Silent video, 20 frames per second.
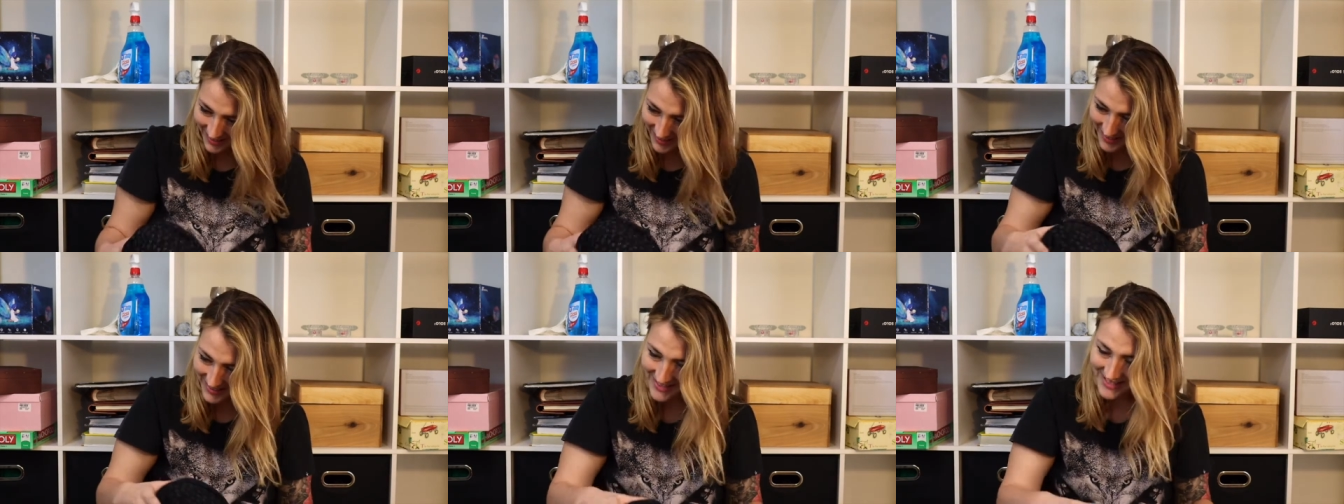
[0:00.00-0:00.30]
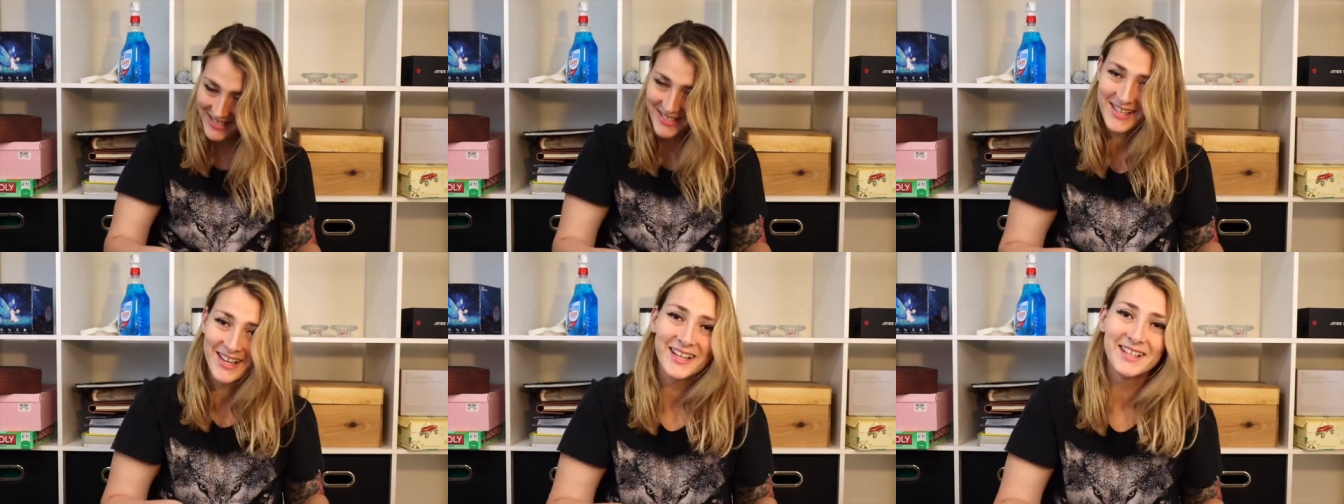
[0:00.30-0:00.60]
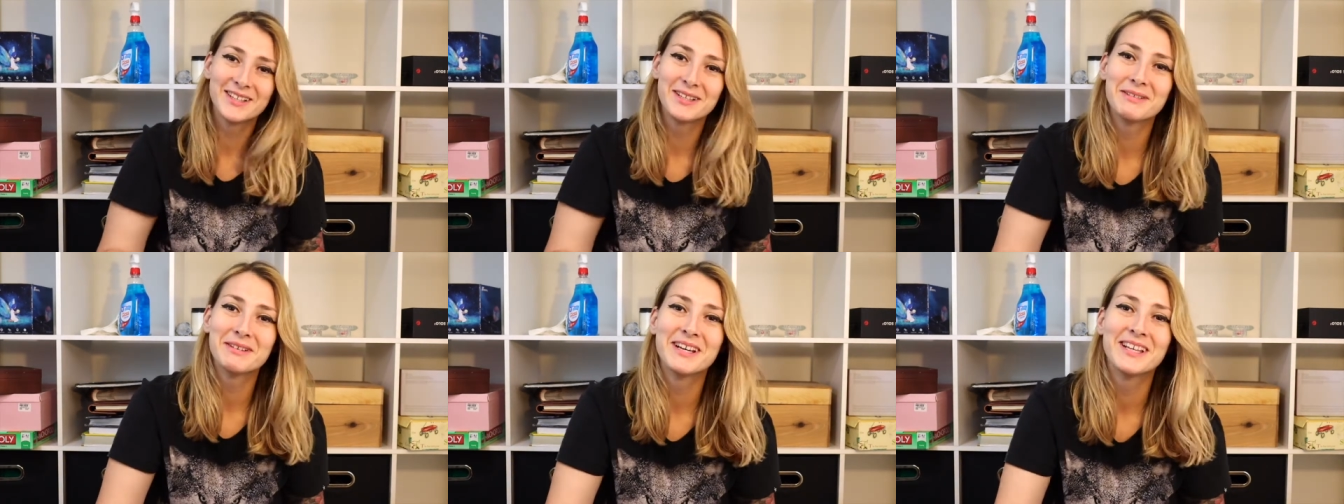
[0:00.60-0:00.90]
I just
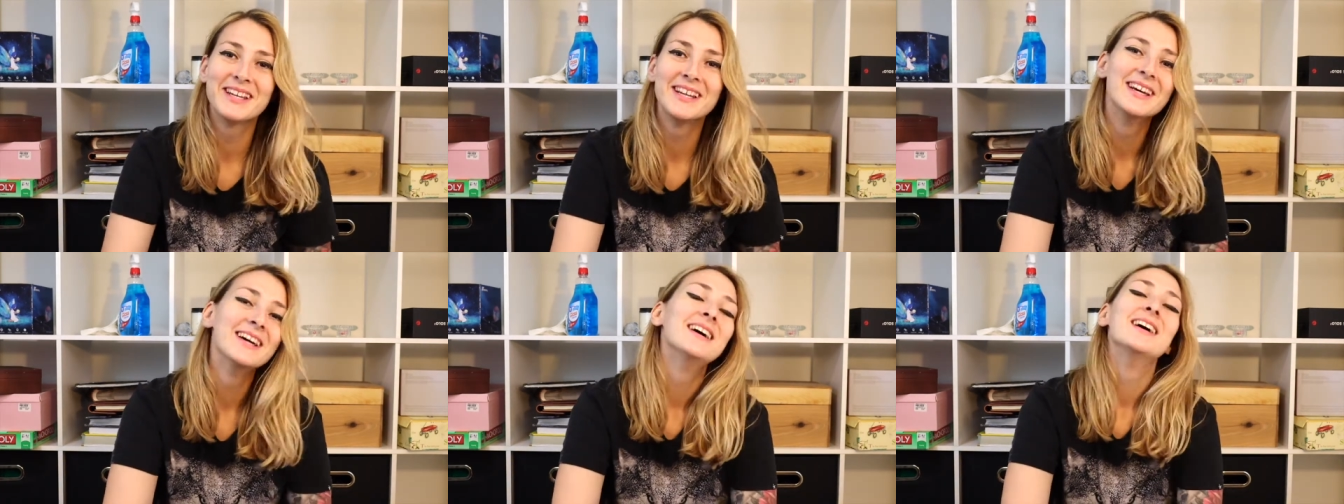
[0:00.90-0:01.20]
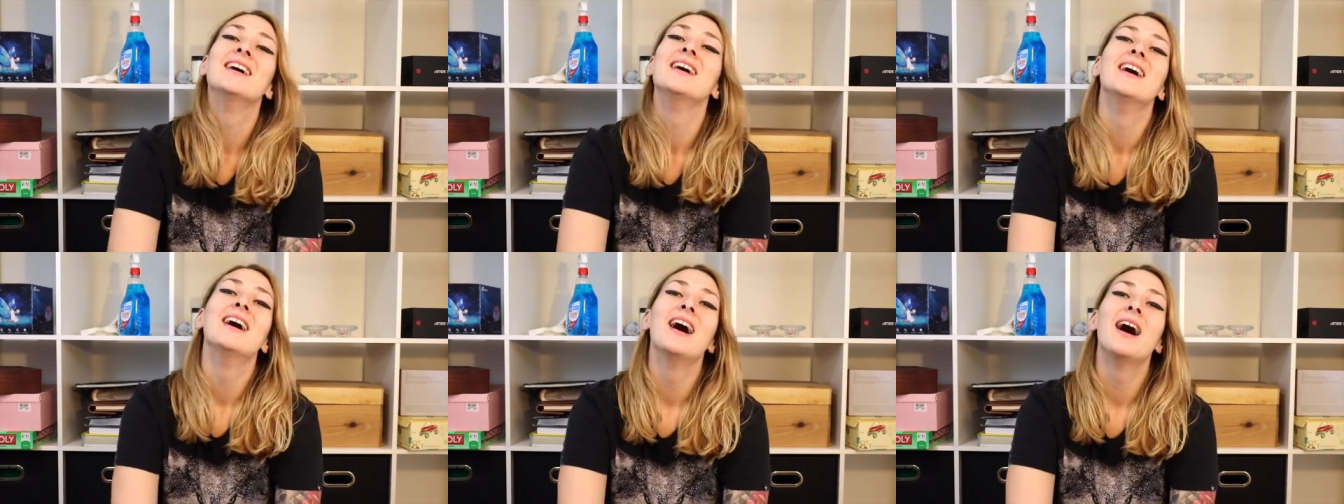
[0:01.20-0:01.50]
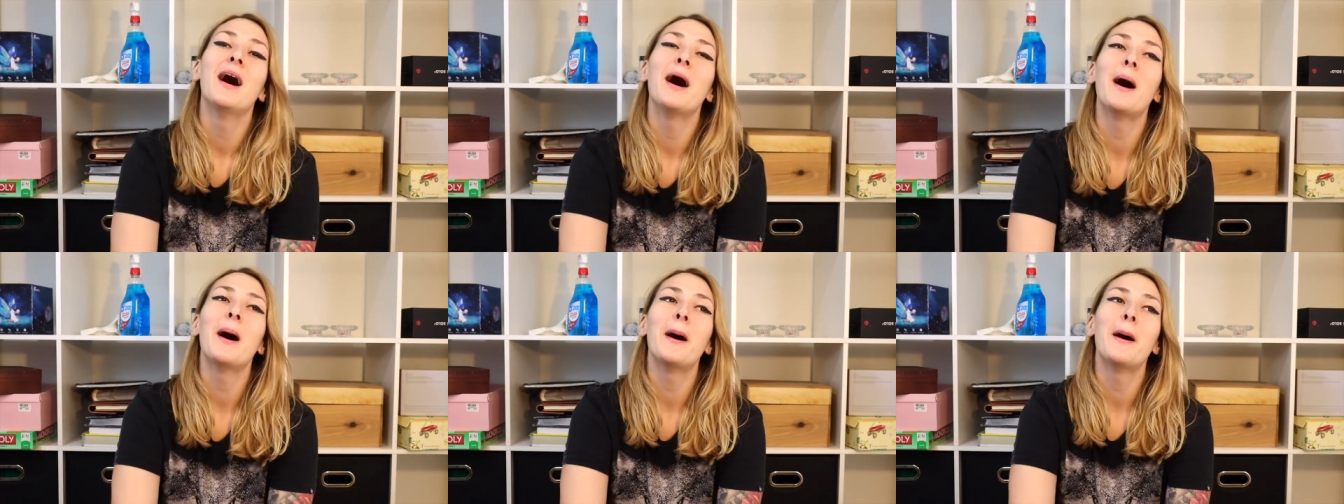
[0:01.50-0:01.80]
can't do it.
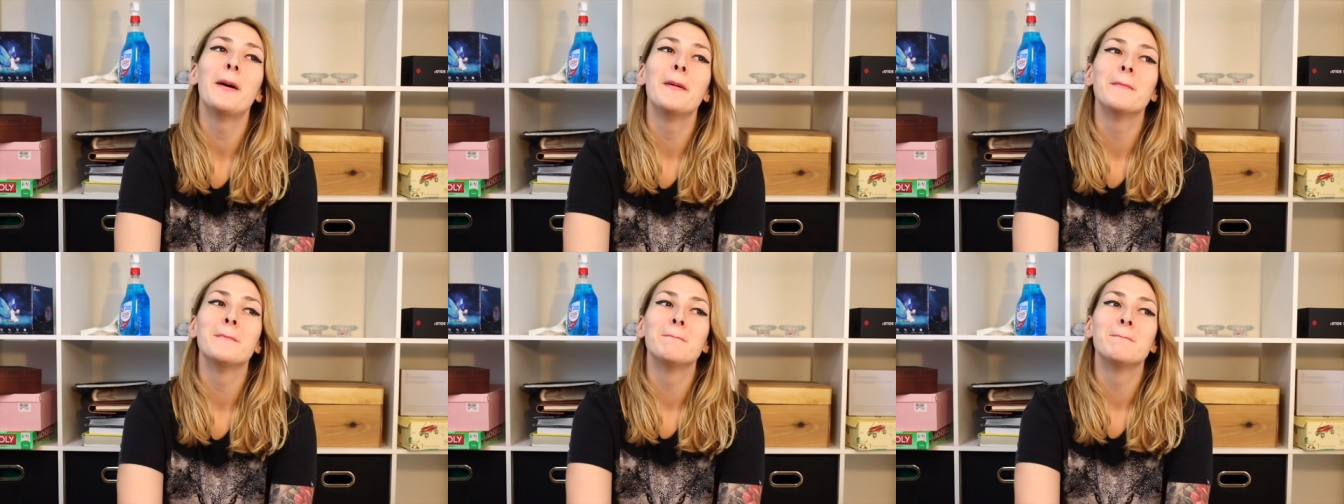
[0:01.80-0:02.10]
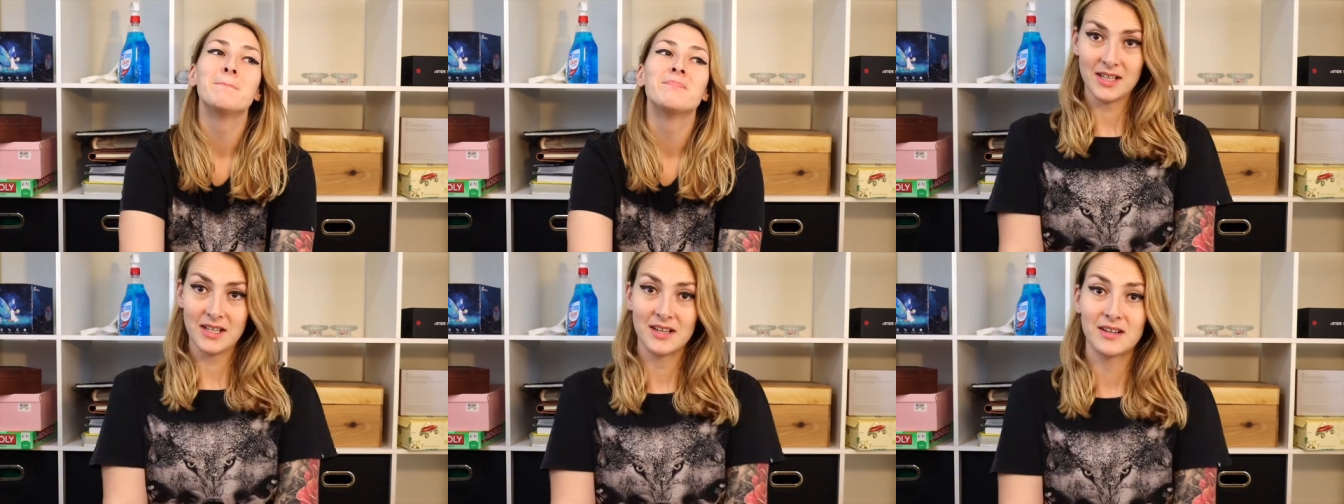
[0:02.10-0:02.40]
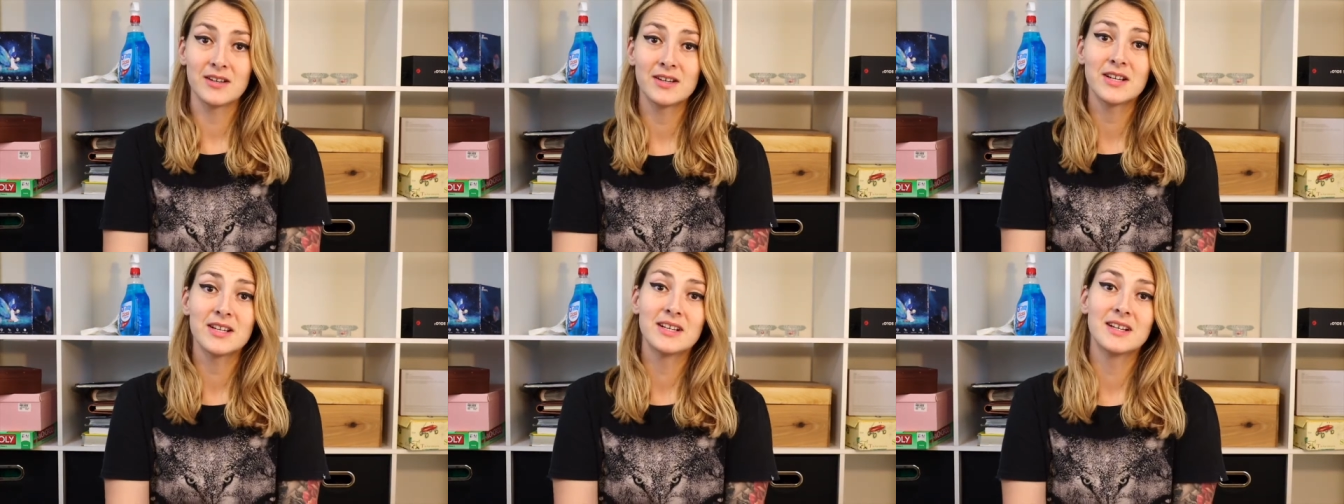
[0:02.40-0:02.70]
Um
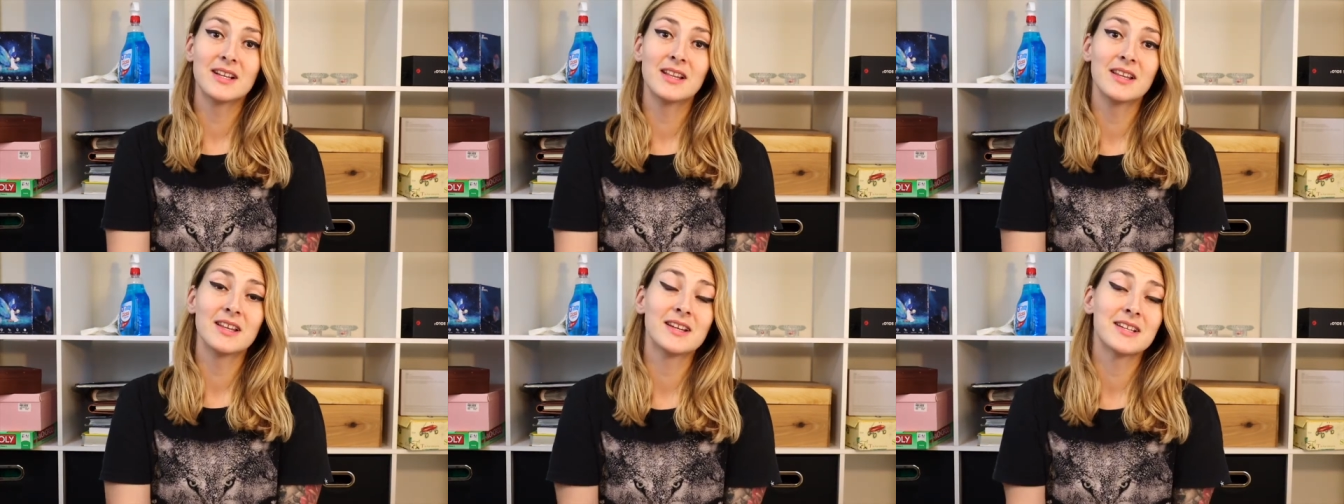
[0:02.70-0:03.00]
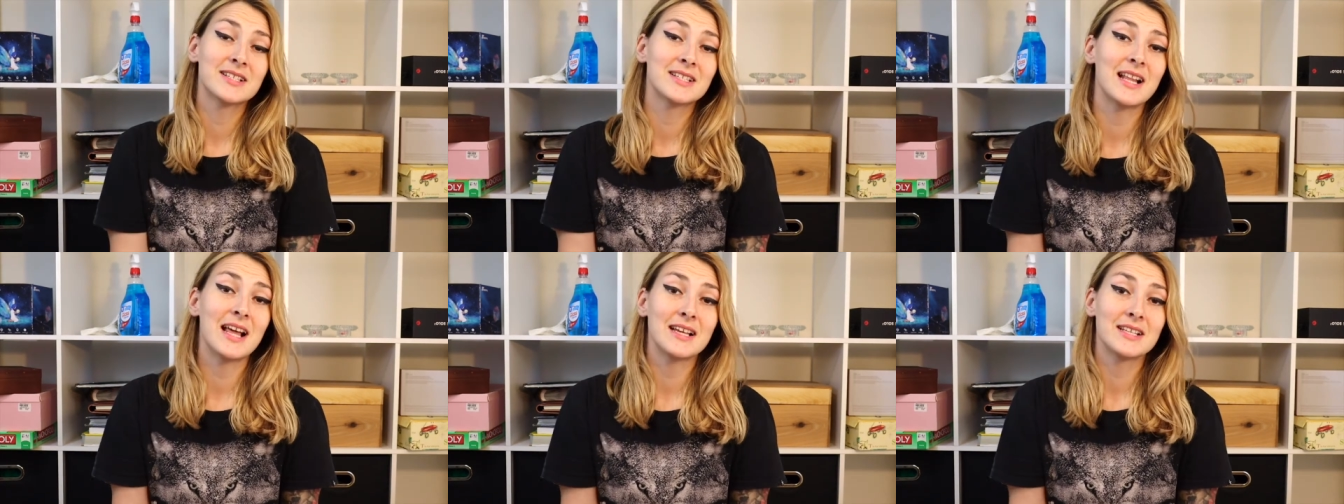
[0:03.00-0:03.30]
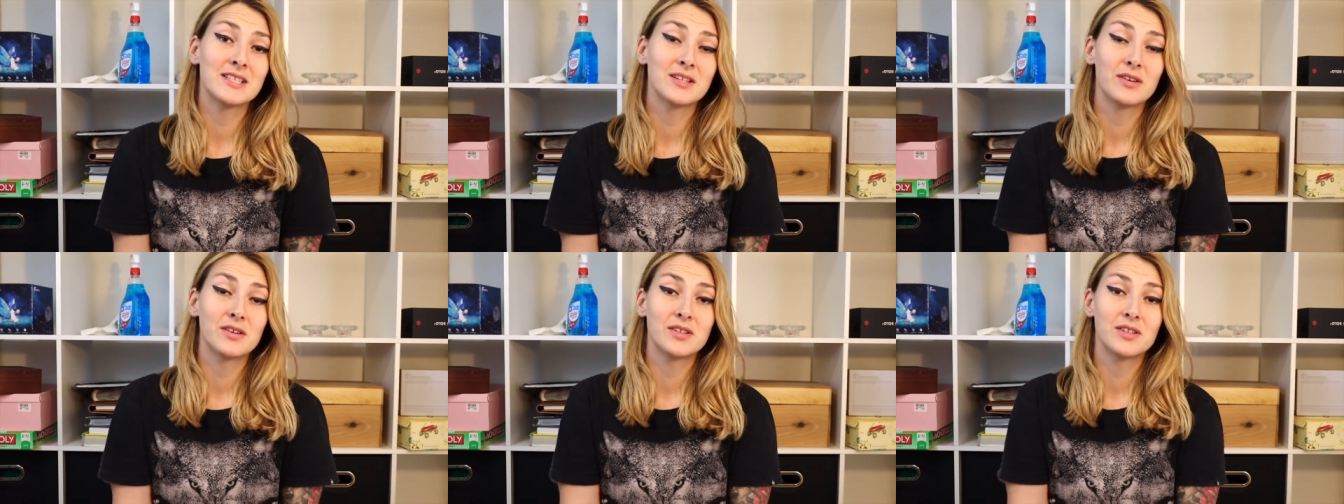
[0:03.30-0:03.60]
little
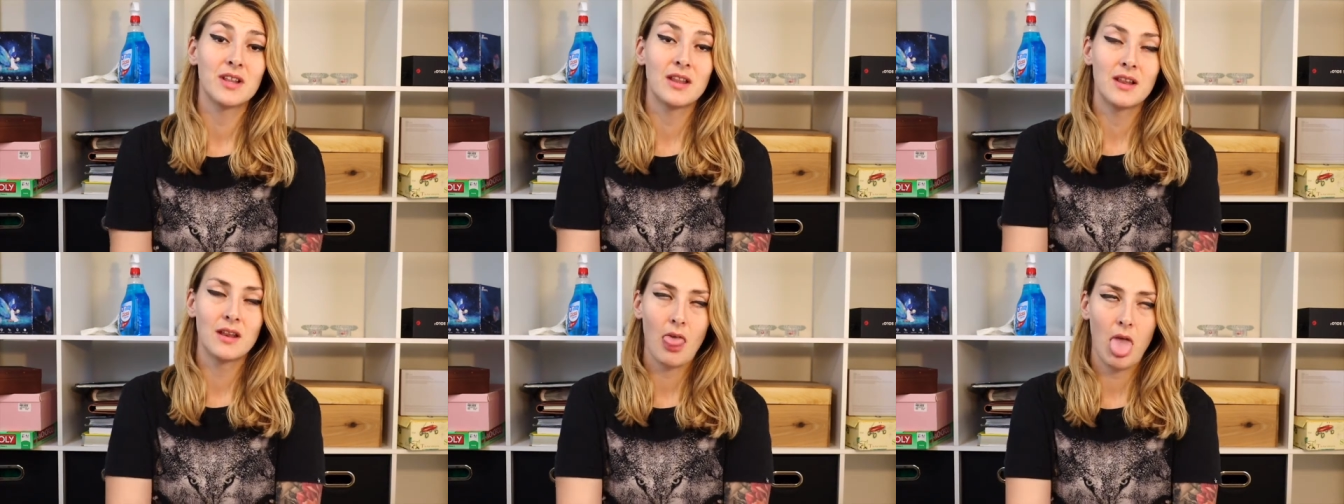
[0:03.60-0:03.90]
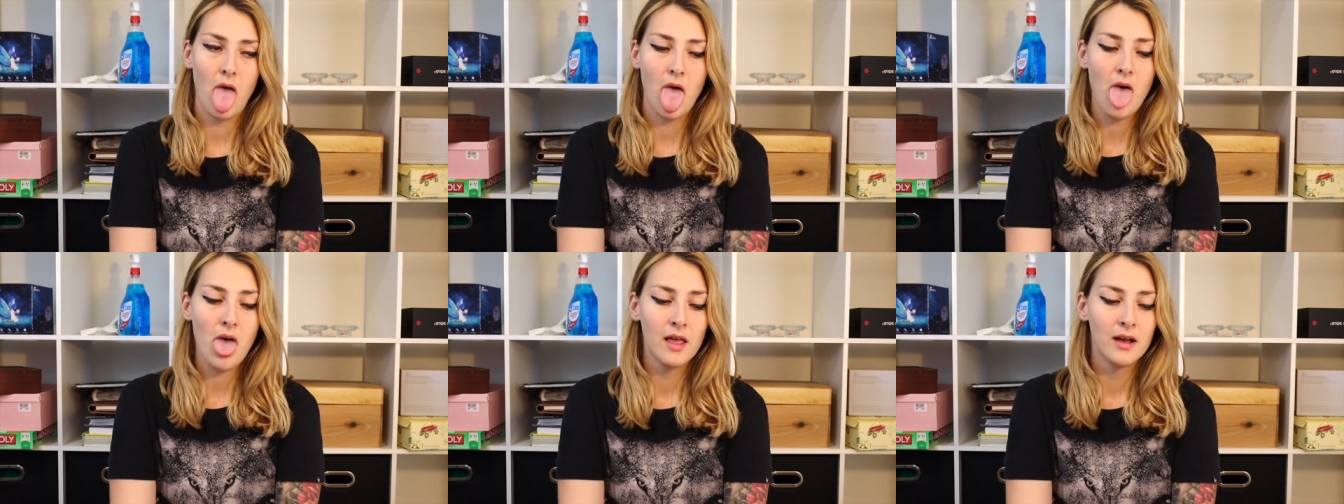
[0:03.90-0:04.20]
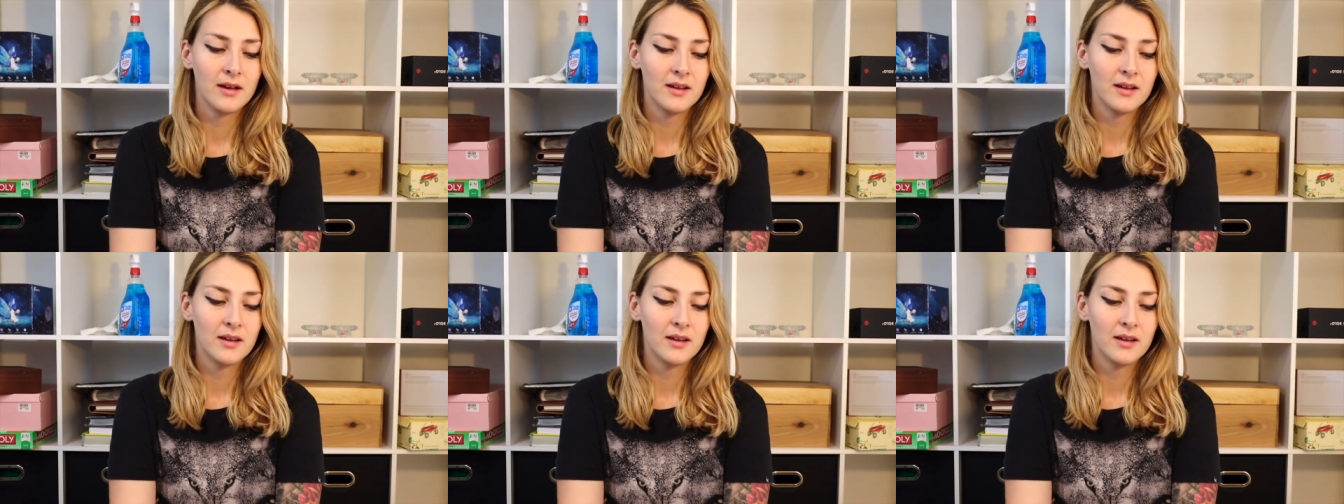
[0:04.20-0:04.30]
slice of bleh,